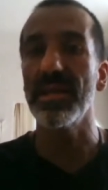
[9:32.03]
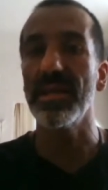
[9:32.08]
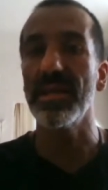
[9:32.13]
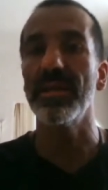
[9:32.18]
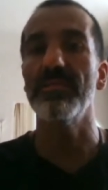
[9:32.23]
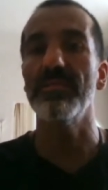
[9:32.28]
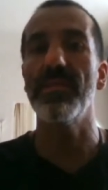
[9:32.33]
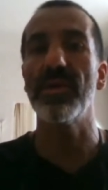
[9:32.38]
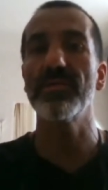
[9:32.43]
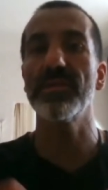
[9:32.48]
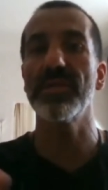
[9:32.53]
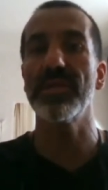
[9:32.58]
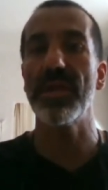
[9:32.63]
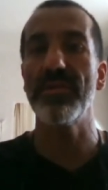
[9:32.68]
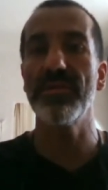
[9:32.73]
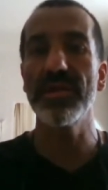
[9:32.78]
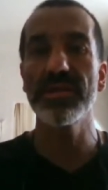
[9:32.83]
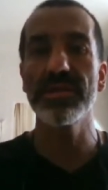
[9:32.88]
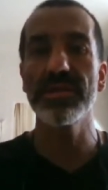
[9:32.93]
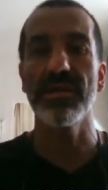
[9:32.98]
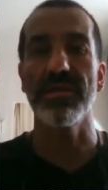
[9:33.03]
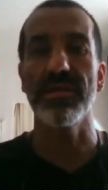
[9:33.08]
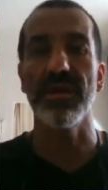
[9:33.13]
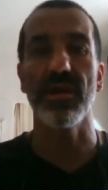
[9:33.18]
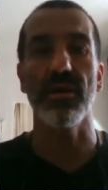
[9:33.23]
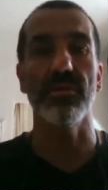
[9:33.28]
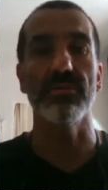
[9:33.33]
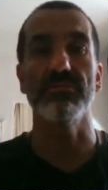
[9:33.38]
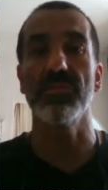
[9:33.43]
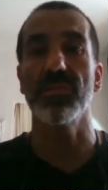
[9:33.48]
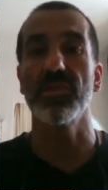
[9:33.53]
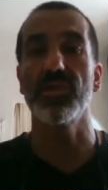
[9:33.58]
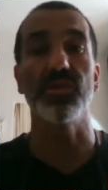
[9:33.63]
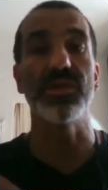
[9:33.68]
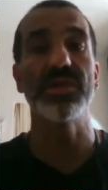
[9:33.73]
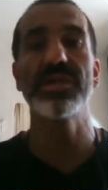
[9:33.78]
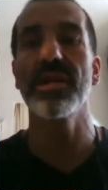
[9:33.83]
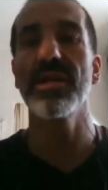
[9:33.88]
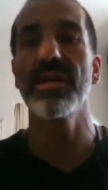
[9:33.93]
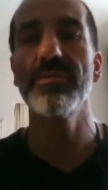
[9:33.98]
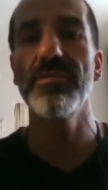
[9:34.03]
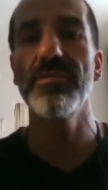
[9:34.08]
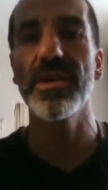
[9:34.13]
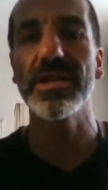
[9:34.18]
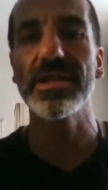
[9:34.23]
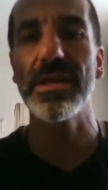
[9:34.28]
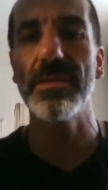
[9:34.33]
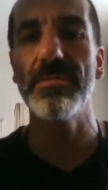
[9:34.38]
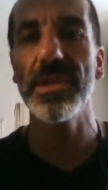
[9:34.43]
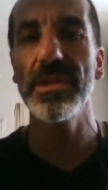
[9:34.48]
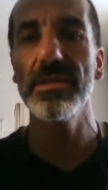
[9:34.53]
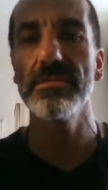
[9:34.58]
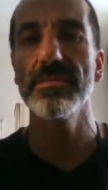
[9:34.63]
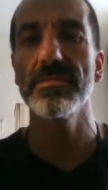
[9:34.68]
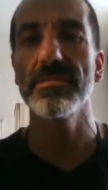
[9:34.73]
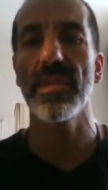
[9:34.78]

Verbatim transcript: in mountain areas. Think on Switzerland, for example.